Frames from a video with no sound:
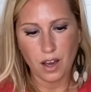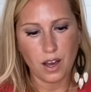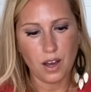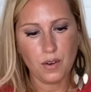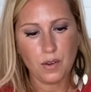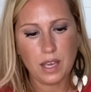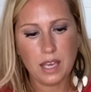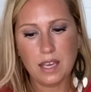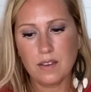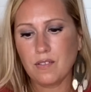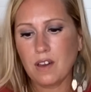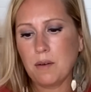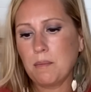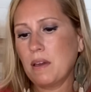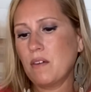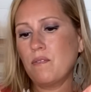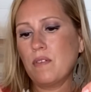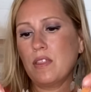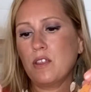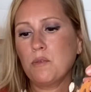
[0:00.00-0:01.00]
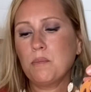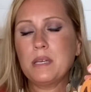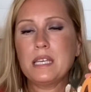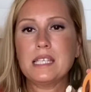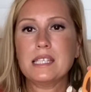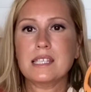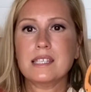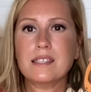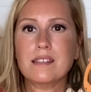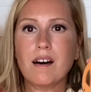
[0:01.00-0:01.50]
Okay, I've got my feather
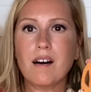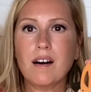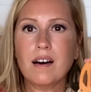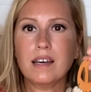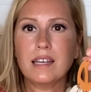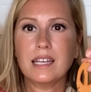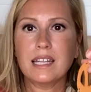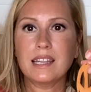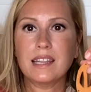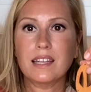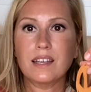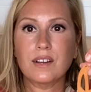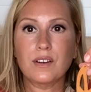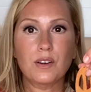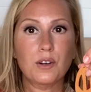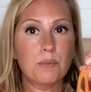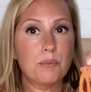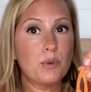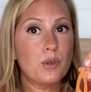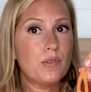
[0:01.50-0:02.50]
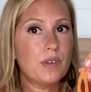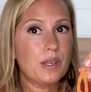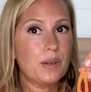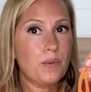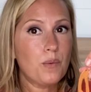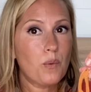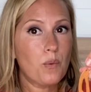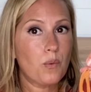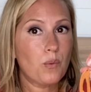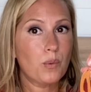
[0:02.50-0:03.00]
pieces on and they're
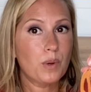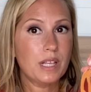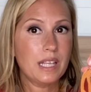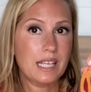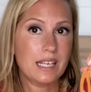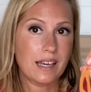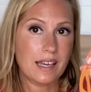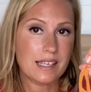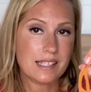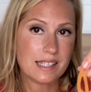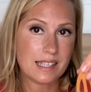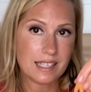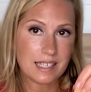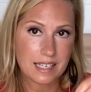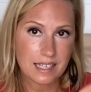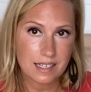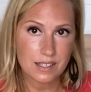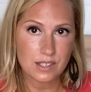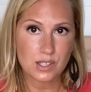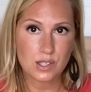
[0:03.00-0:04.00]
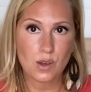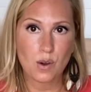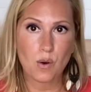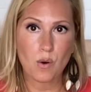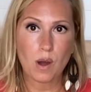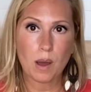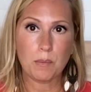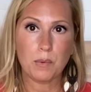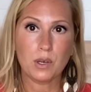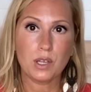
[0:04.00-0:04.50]
moving really nicely, so
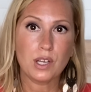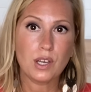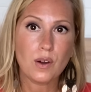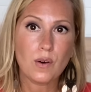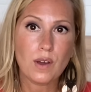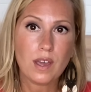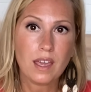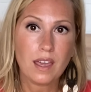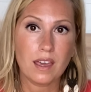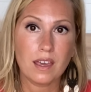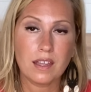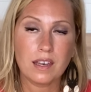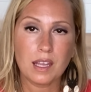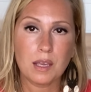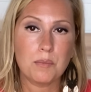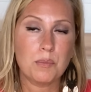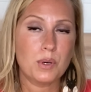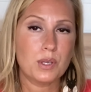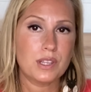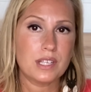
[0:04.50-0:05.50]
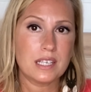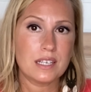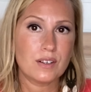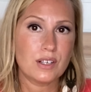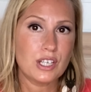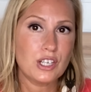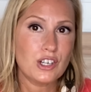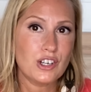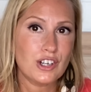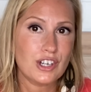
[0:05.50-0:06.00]
I'm going to go ahead and put the
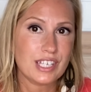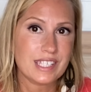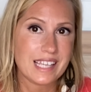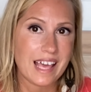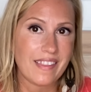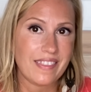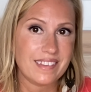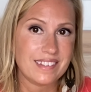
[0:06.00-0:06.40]
earring hooks at the